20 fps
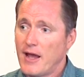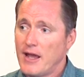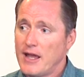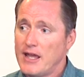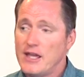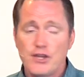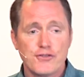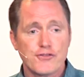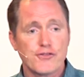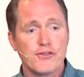
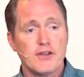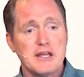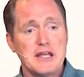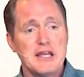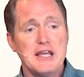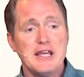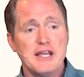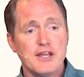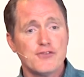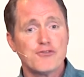He
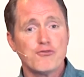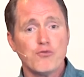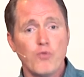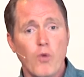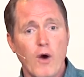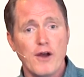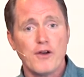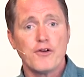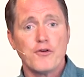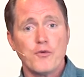is
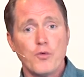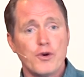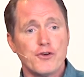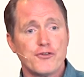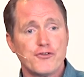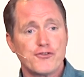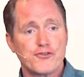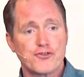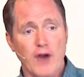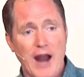what we're
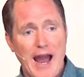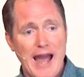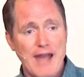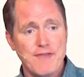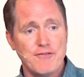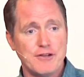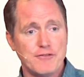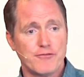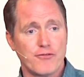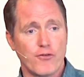
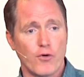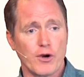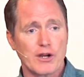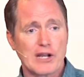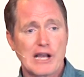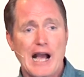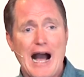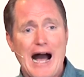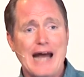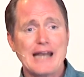striving for.
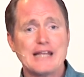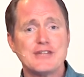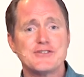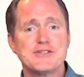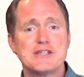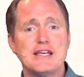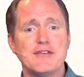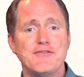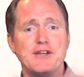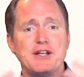God is
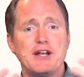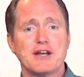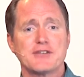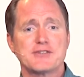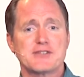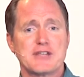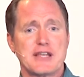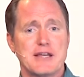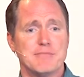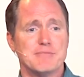giving
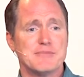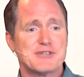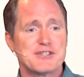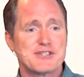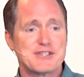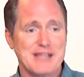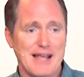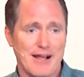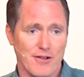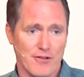us
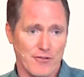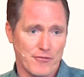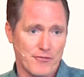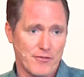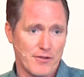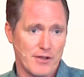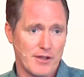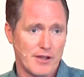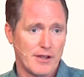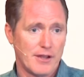
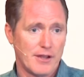himself.